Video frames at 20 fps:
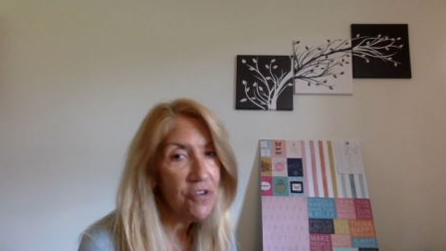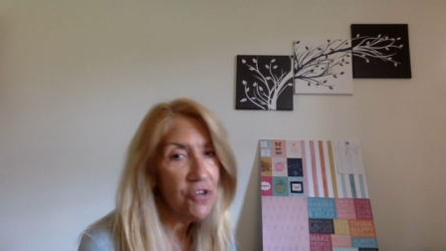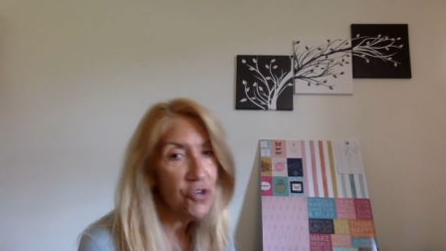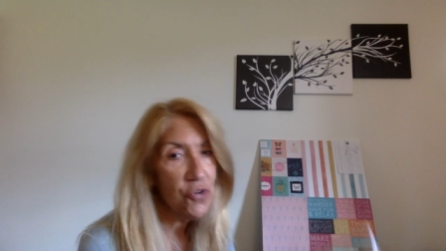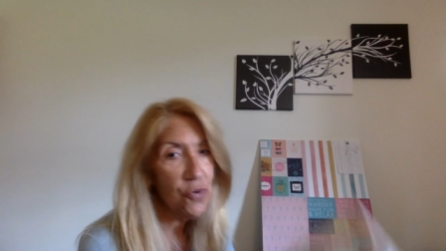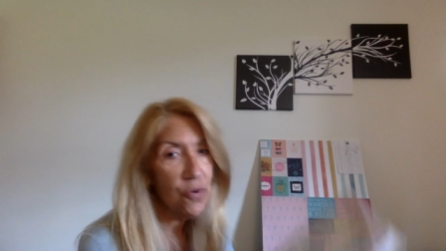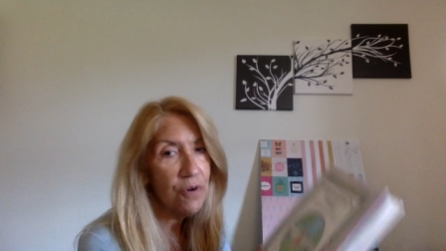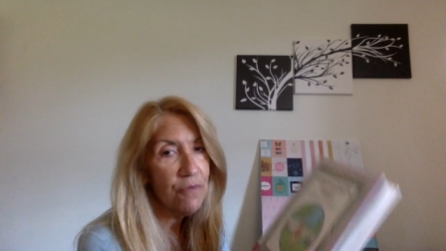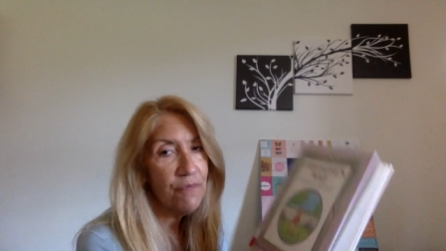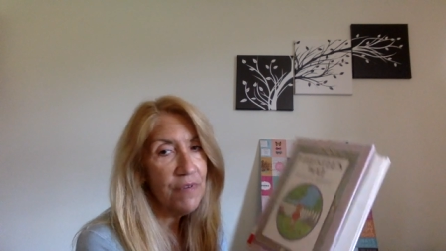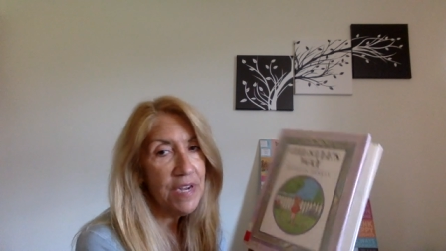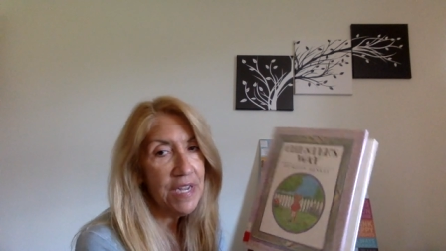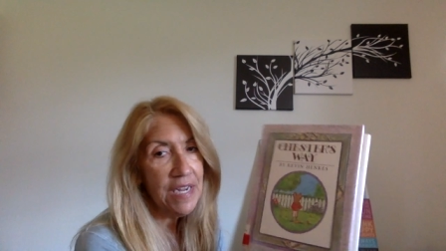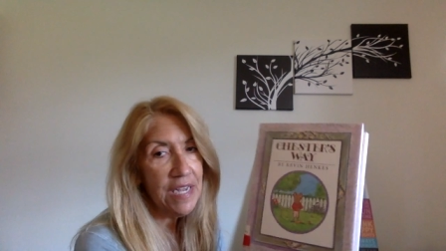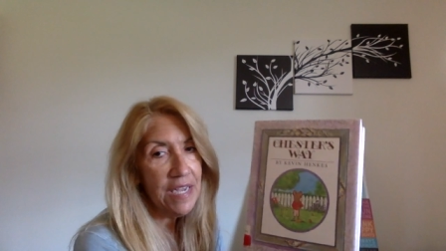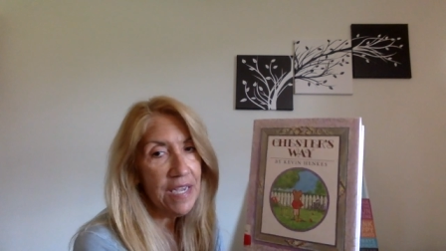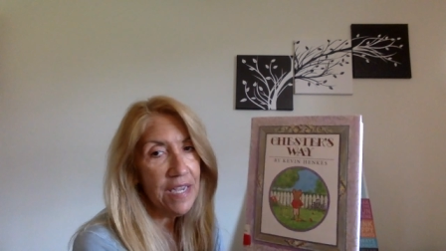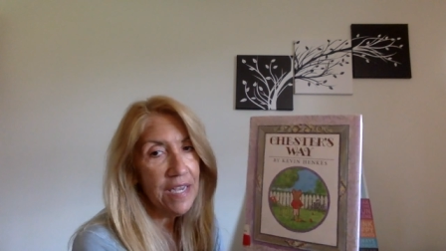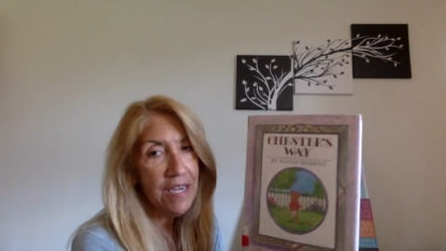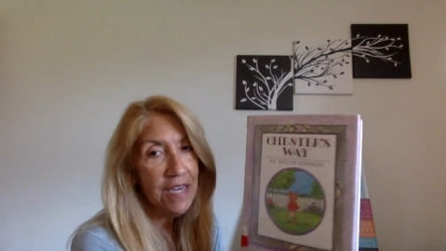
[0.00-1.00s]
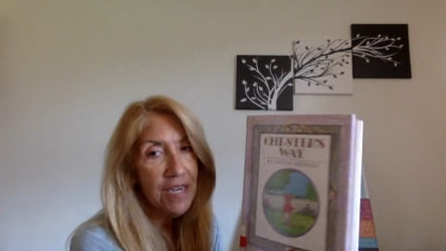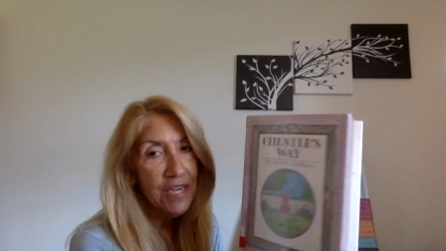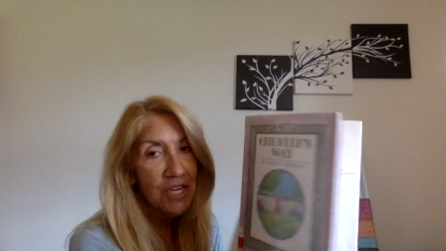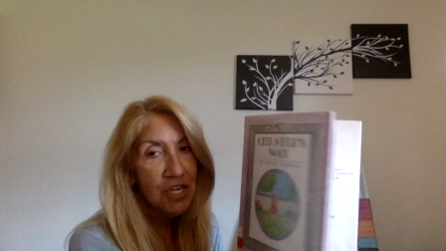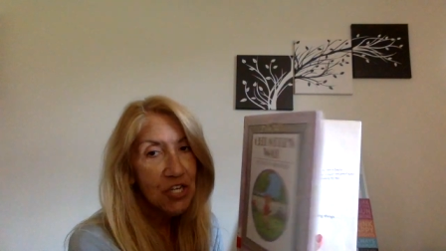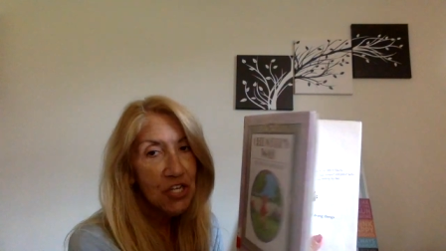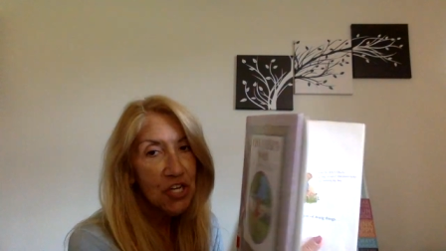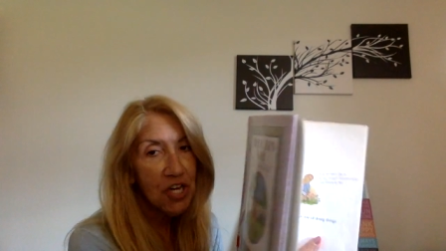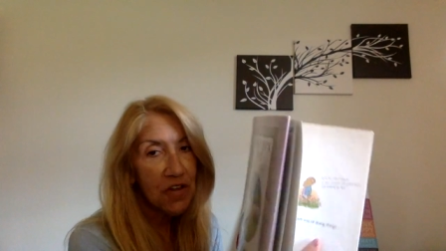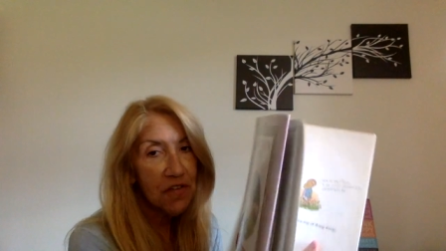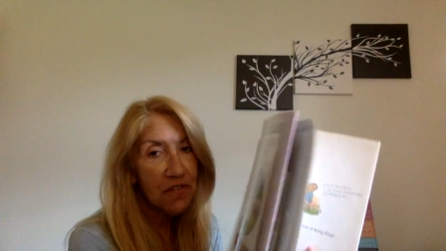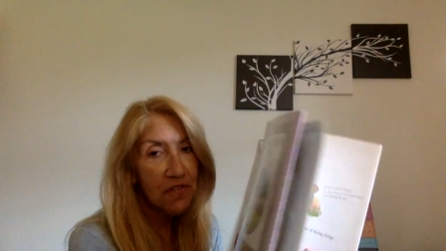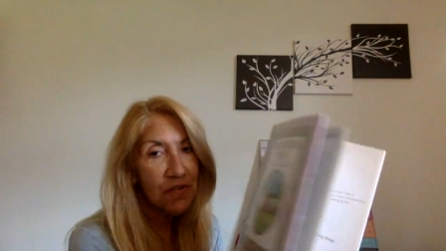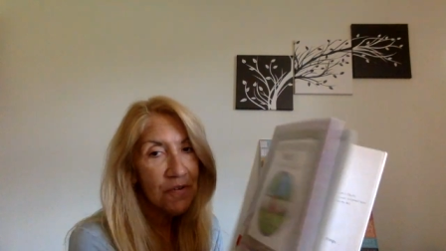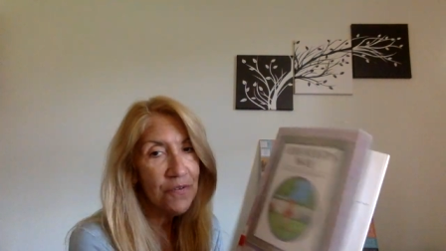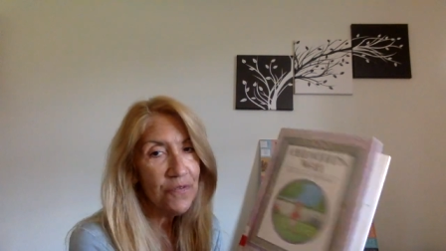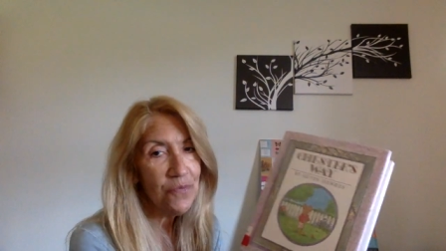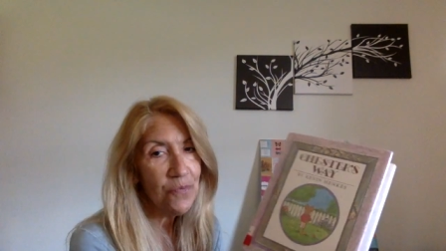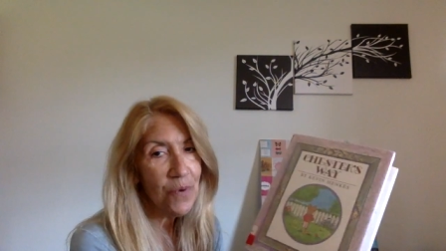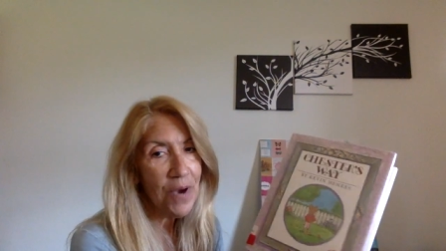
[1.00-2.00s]
Short reading
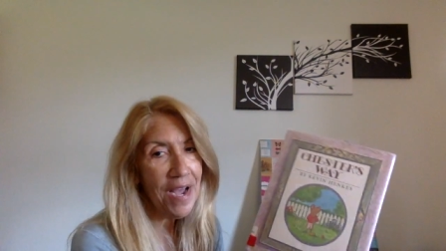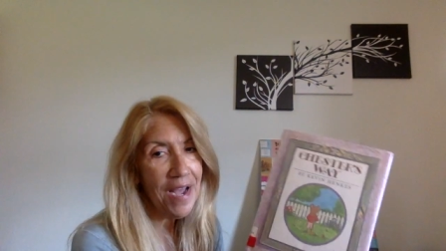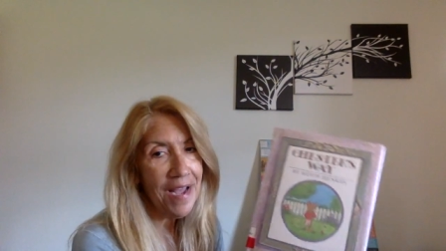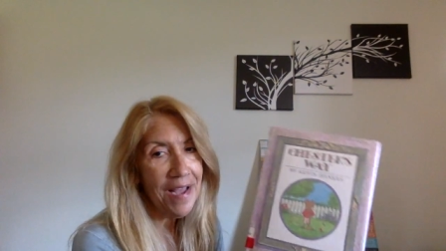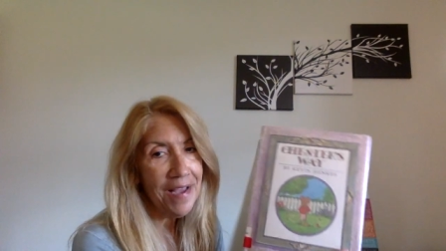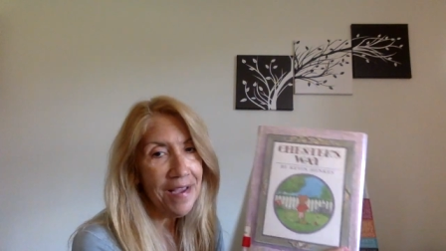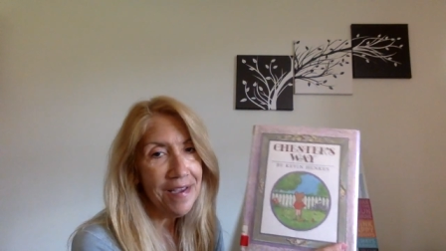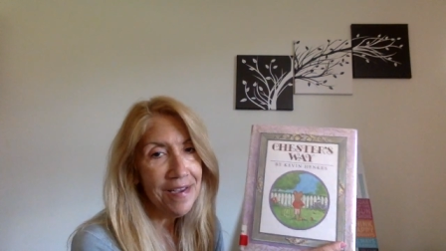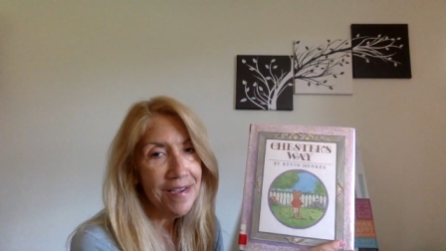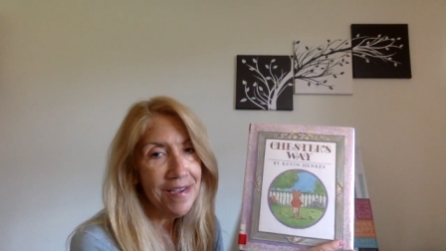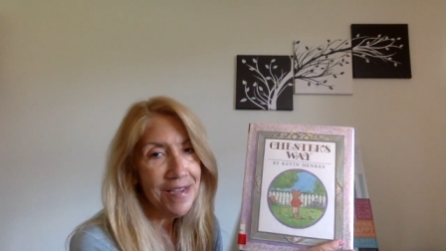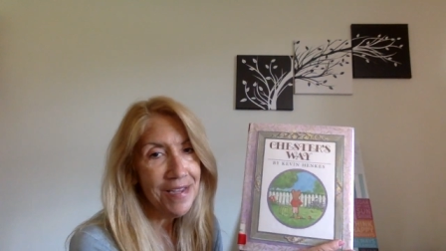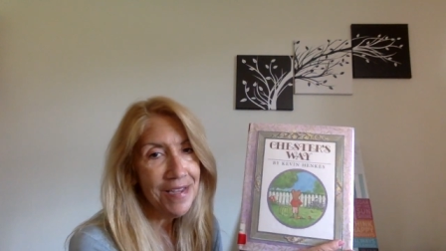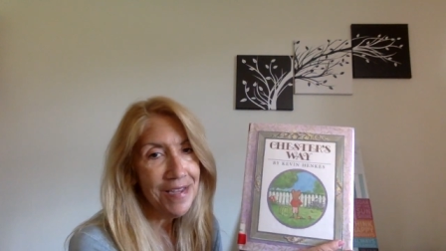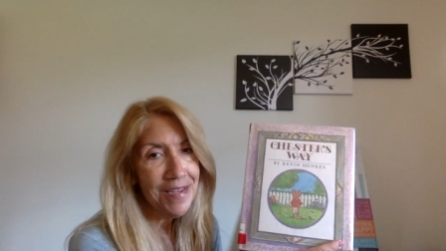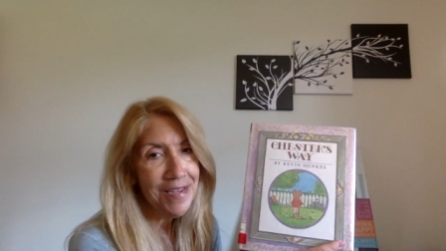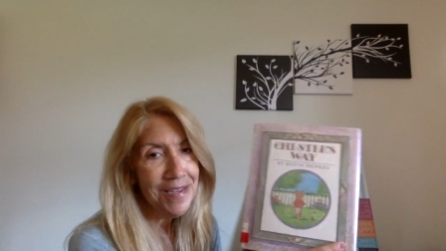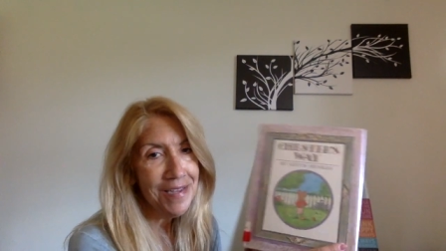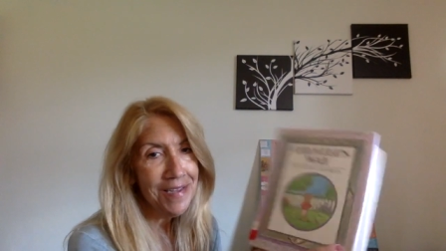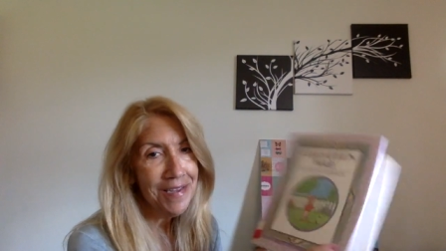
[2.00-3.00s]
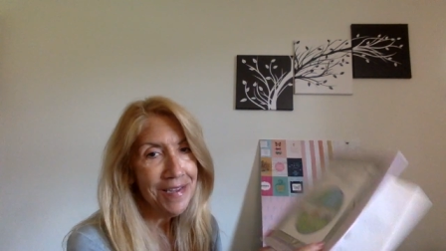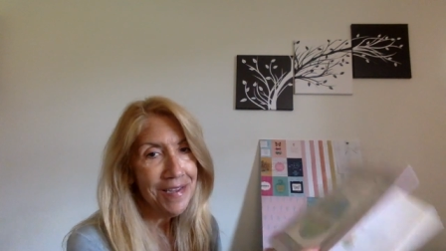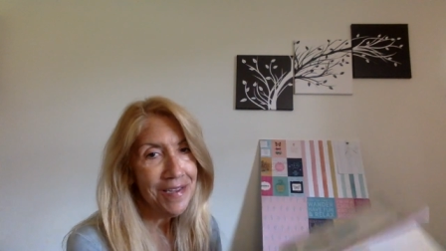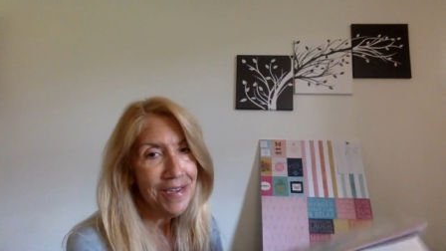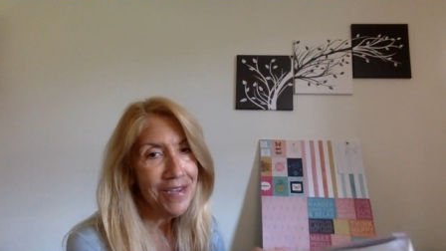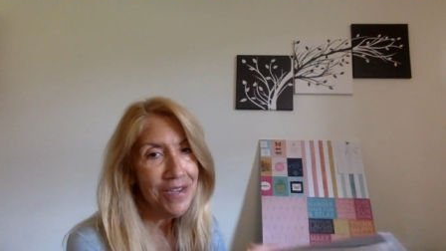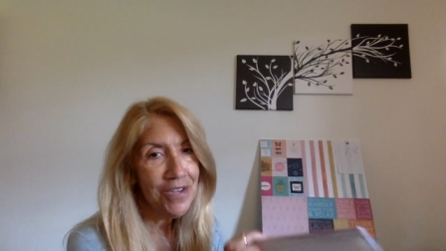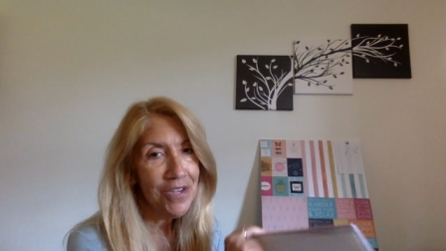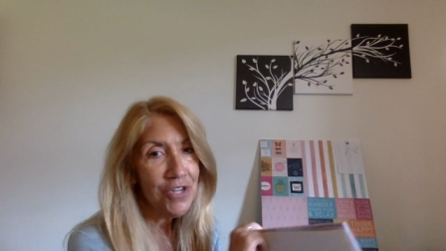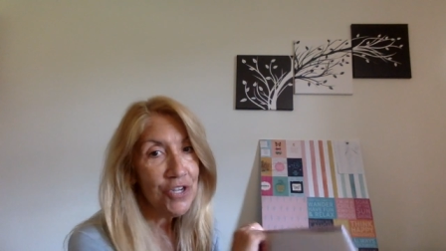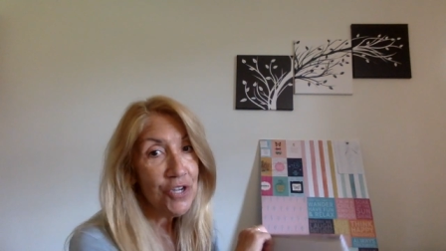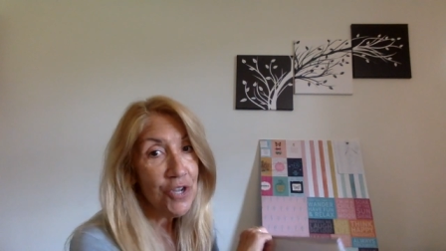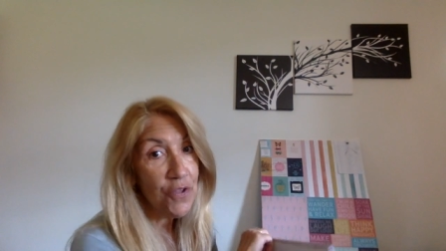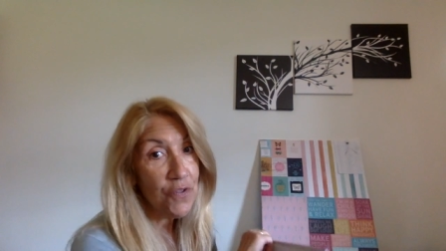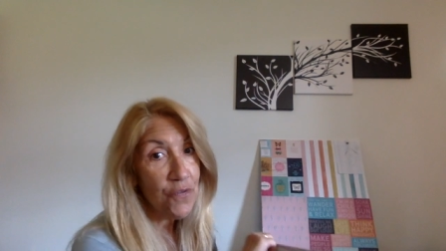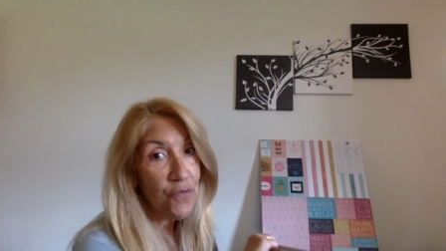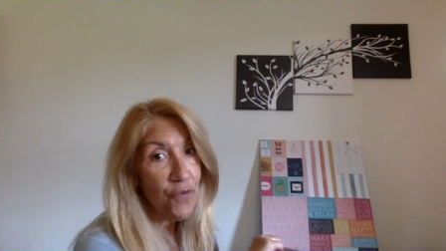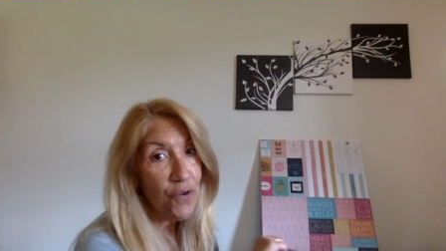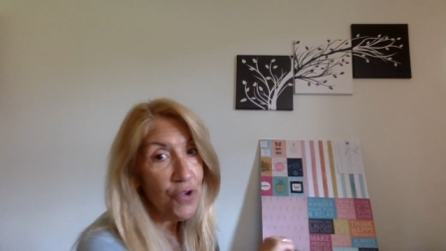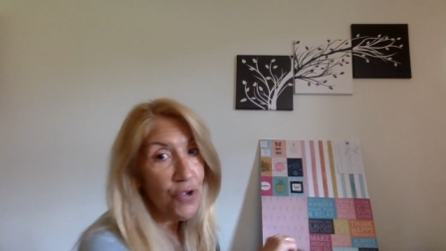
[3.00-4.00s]
Chester's Way
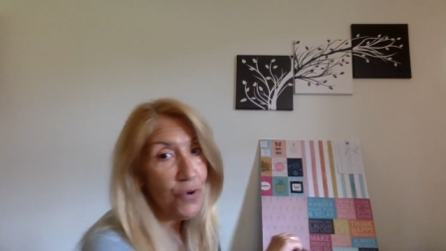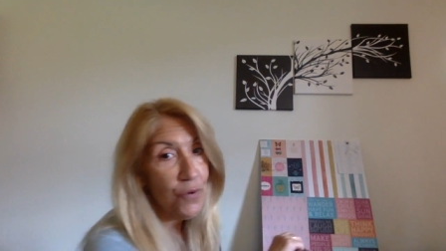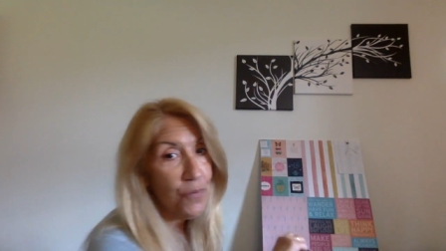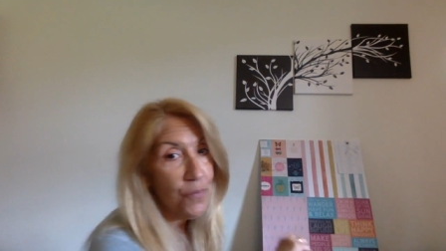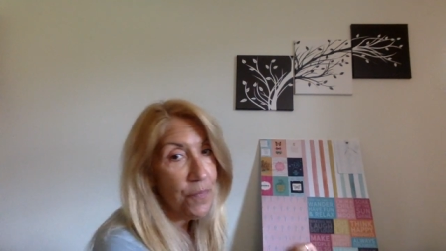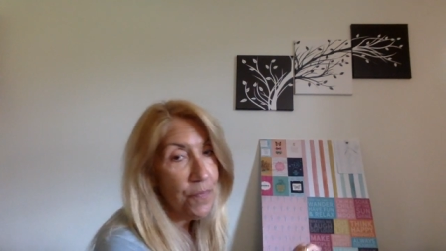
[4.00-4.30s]
just for you